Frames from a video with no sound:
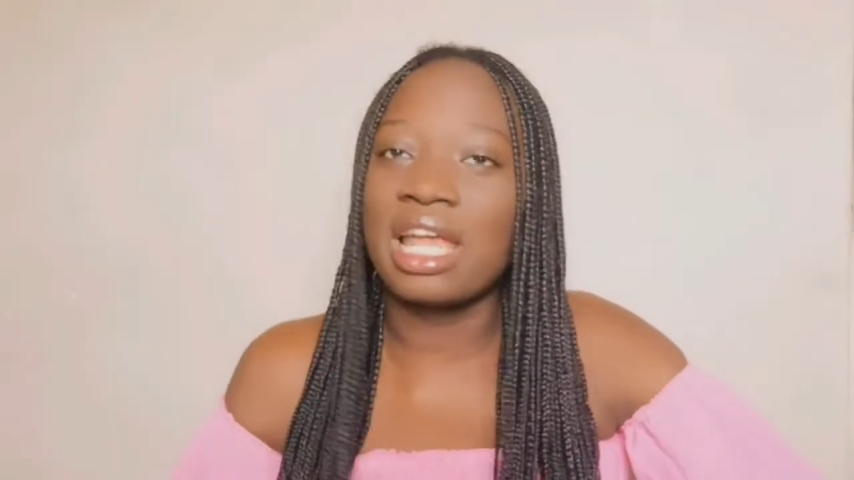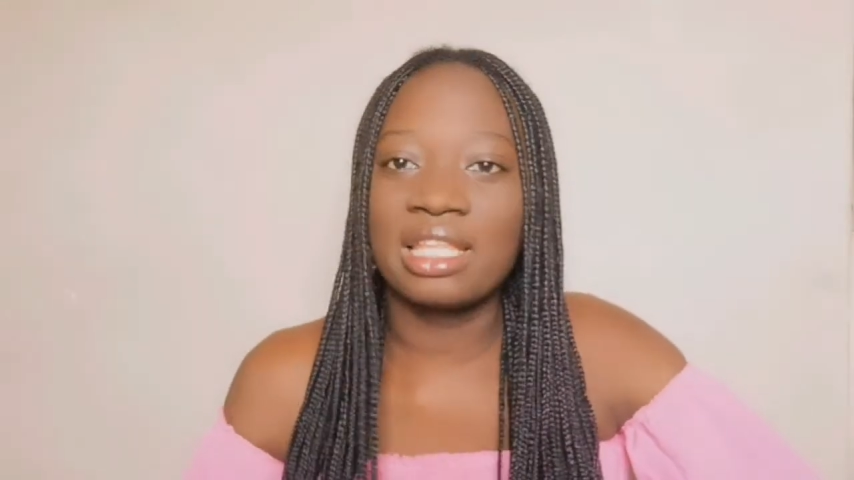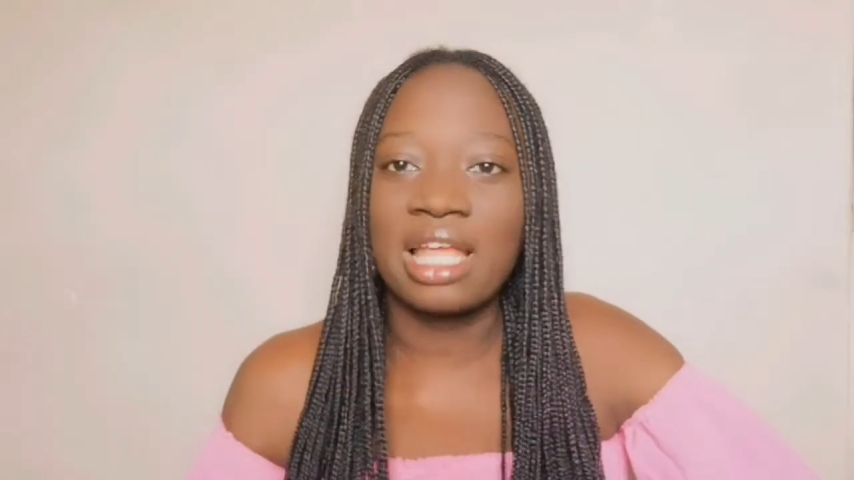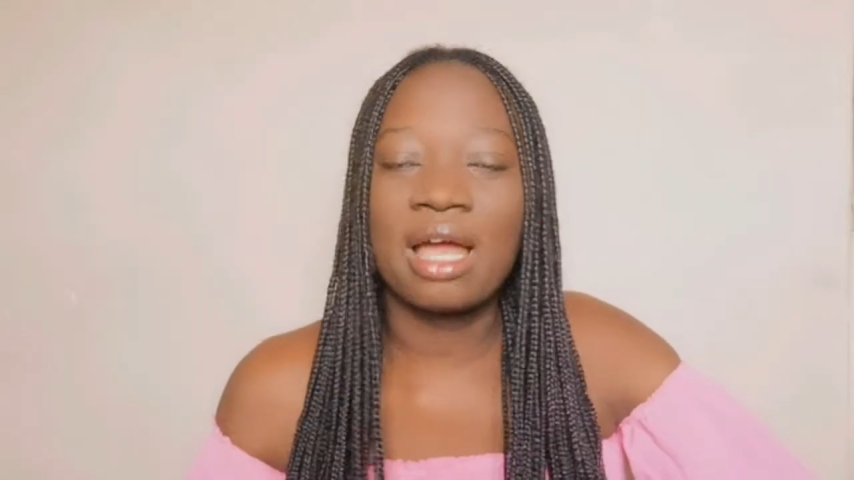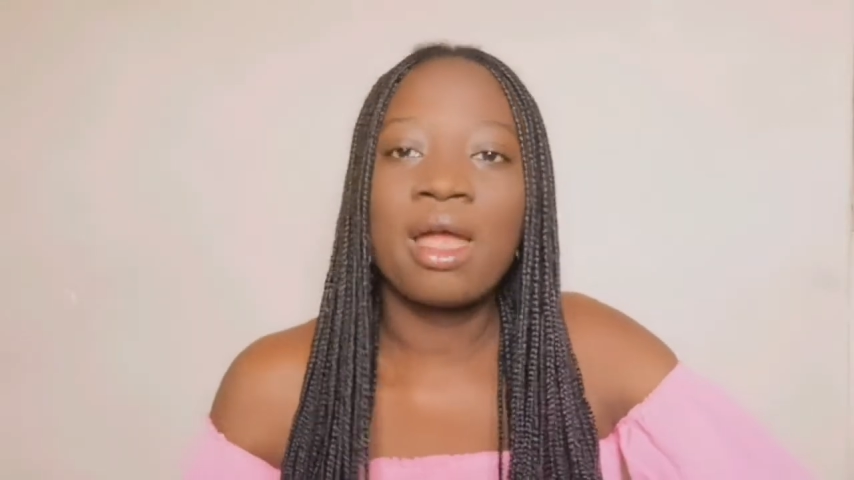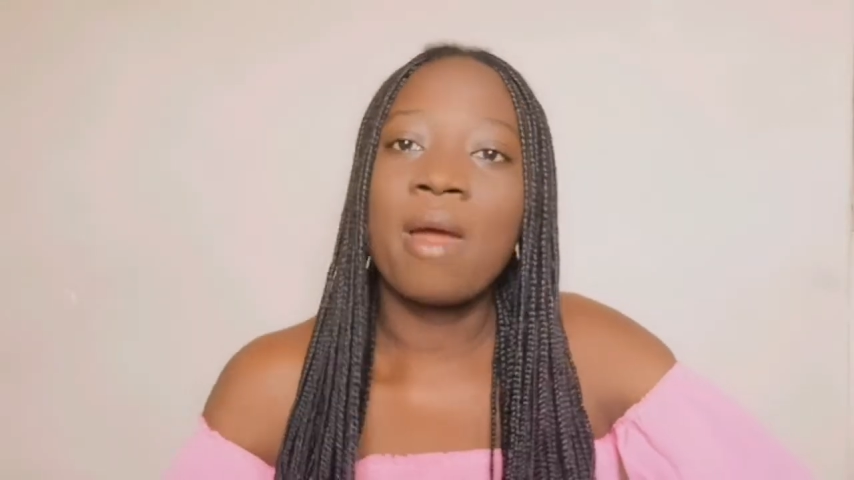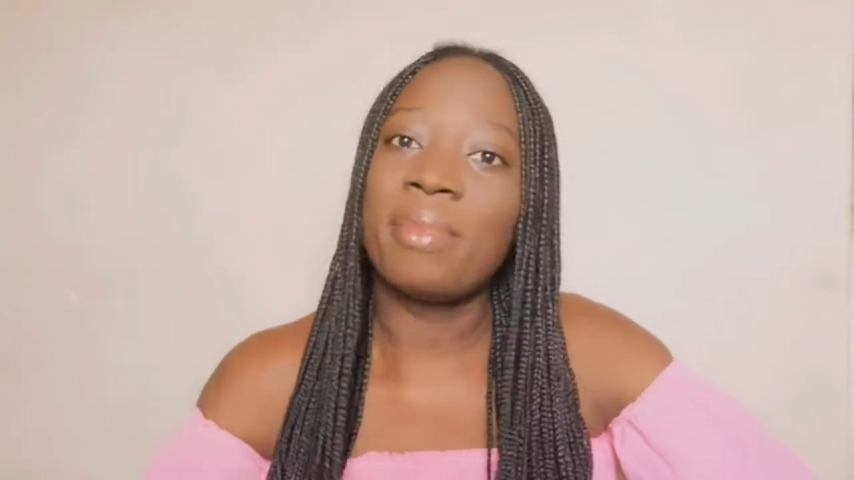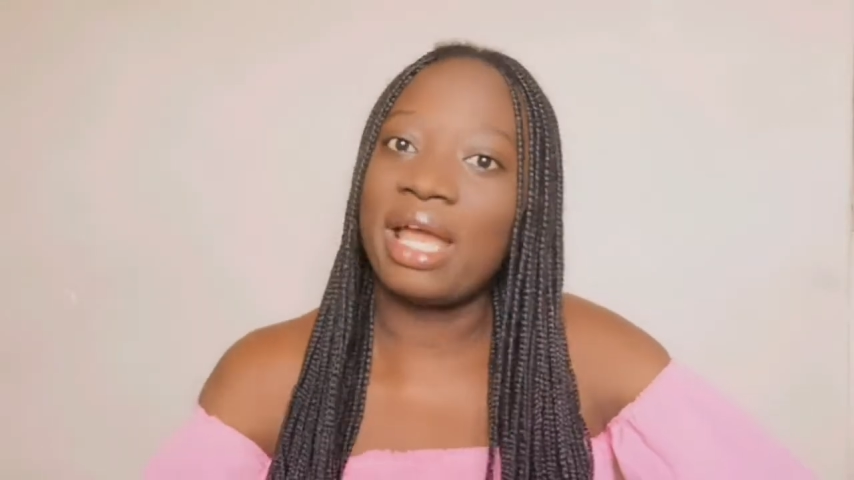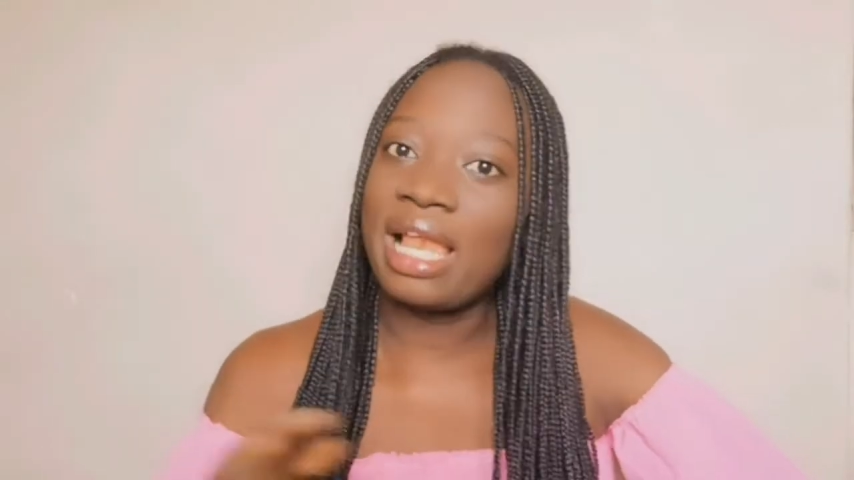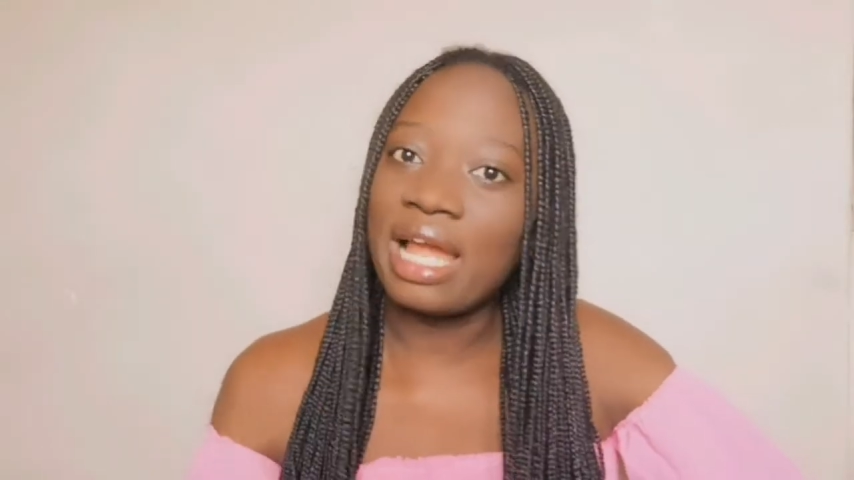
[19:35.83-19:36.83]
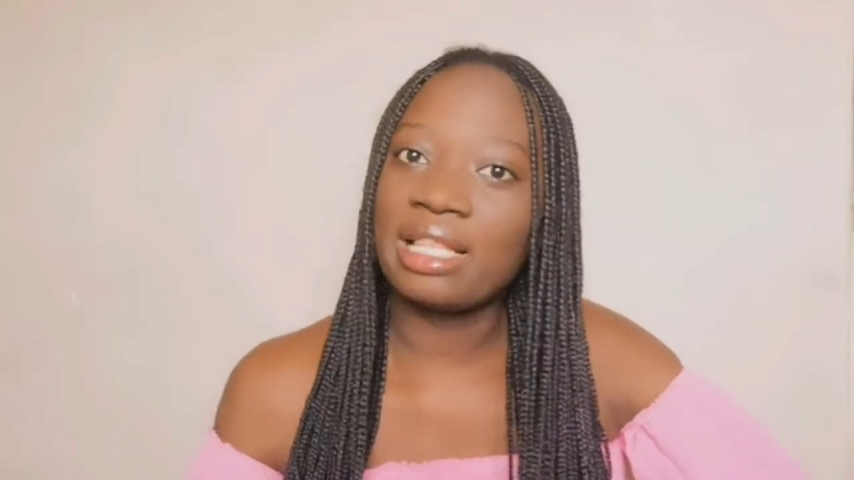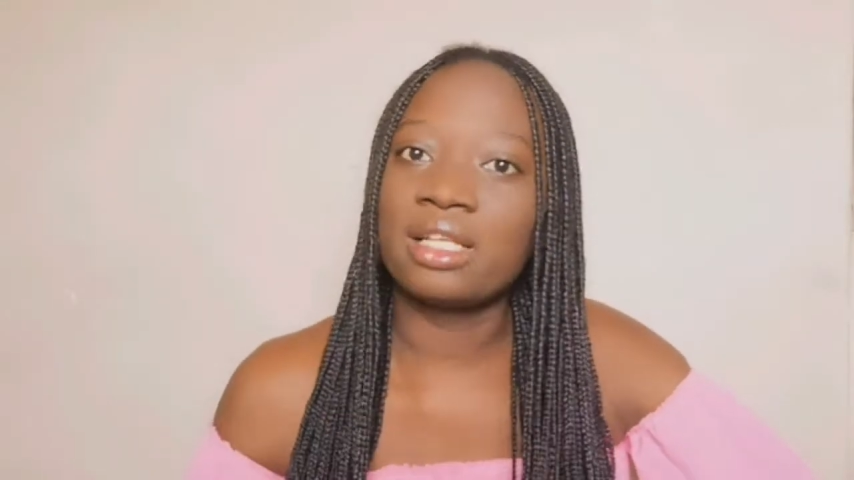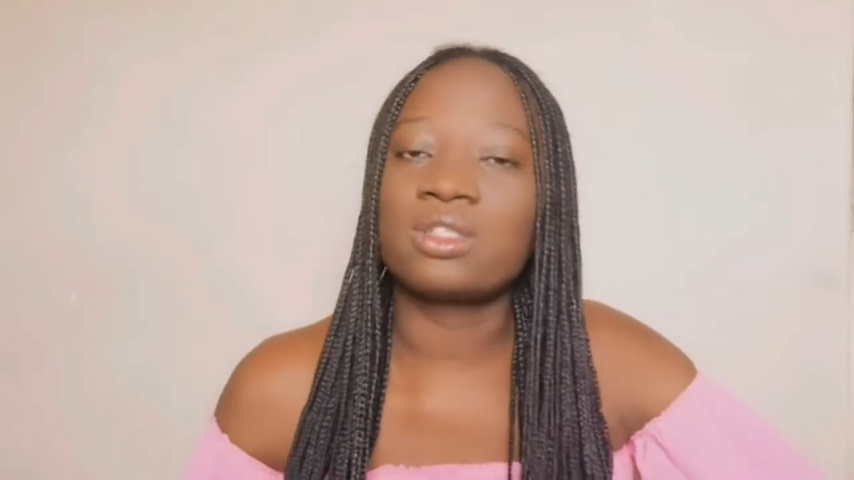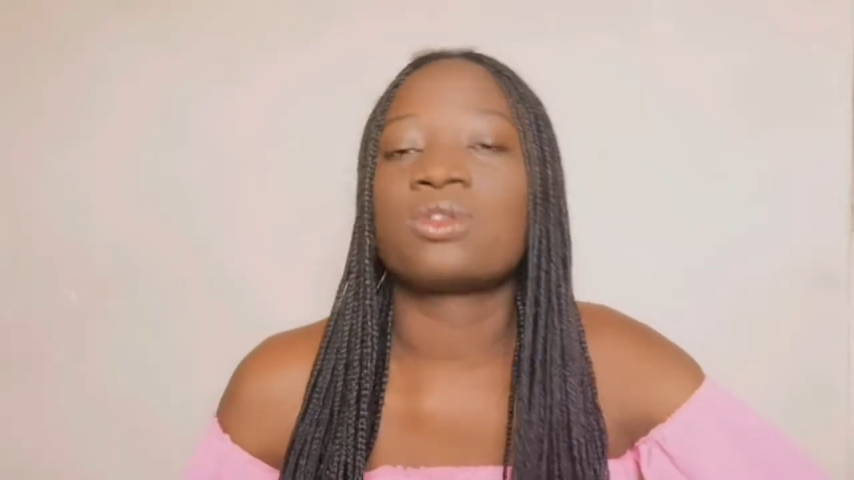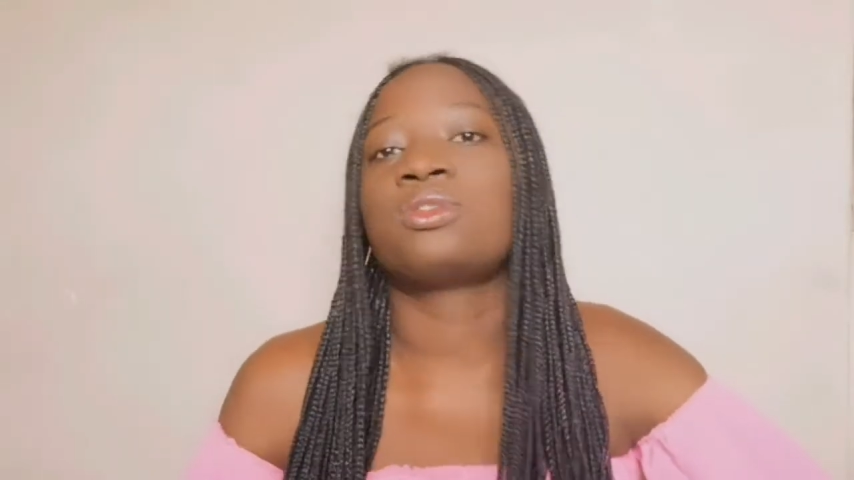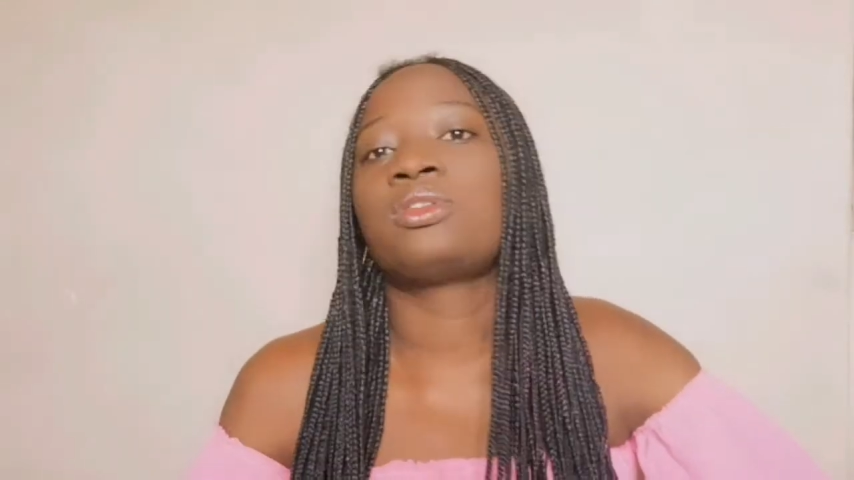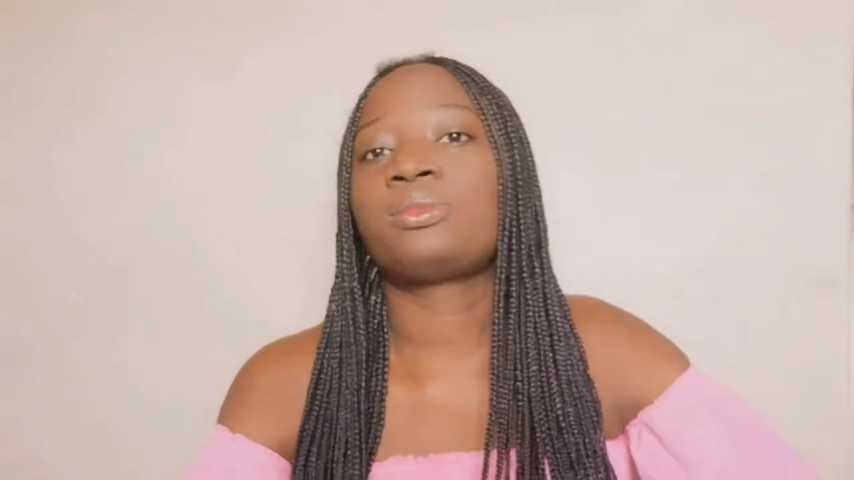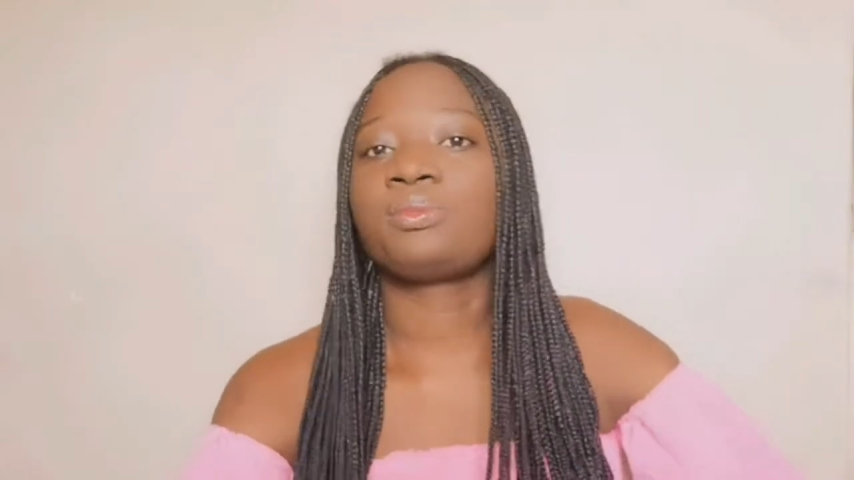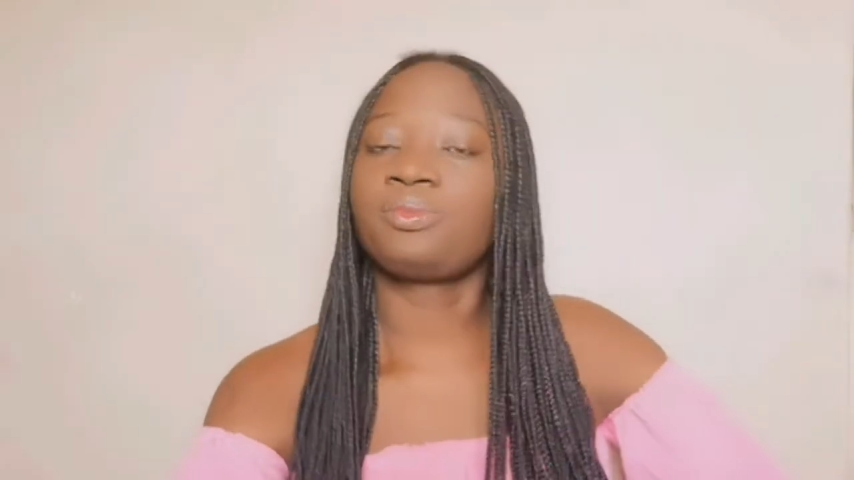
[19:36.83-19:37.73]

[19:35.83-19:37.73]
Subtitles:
like that, but I liked the song.